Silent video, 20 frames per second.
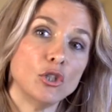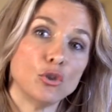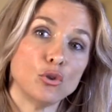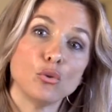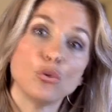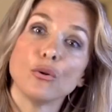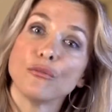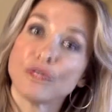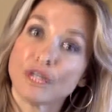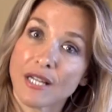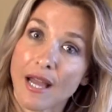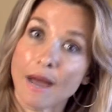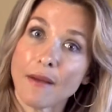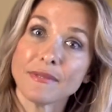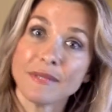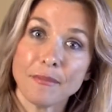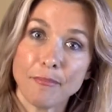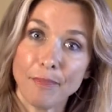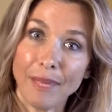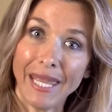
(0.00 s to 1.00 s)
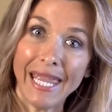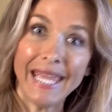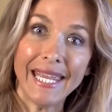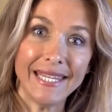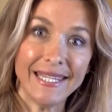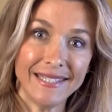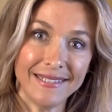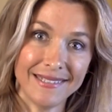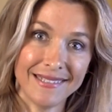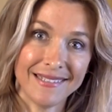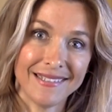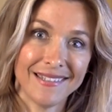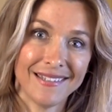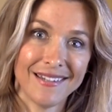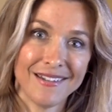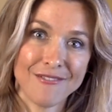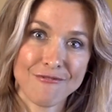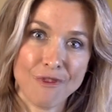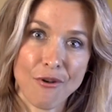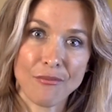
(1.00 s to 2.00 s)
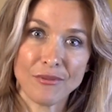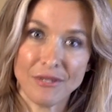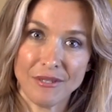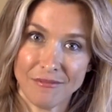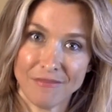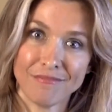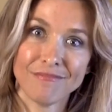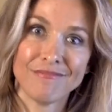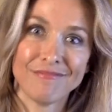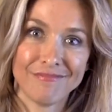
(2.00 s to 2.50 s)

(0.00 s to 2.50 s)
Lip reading: to overcome the pain from the